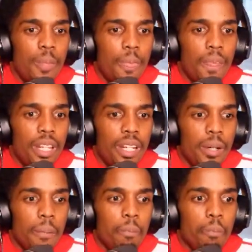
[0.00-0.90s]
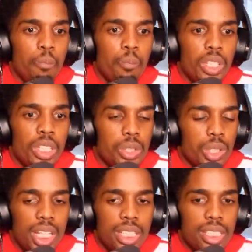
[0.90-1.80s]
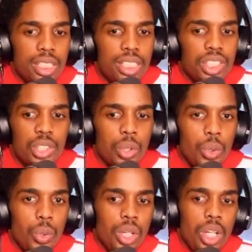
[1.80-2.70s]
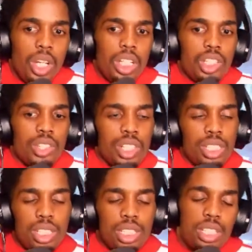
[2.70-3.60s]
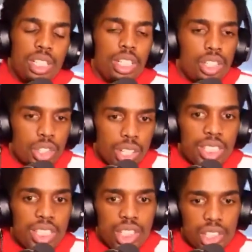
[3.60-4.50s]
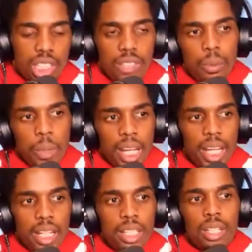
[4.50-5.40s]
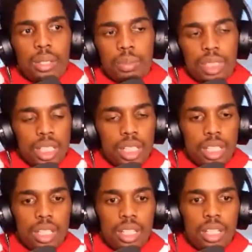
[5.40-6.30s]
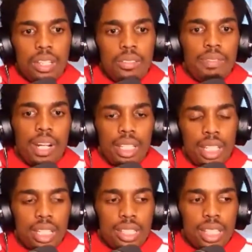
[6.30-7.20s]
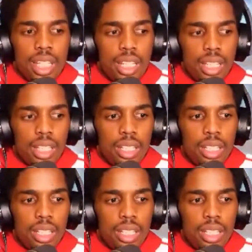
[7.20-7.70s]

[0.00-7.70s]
And um, so that, so transition, transitioning from that um, to finally getting to Italy,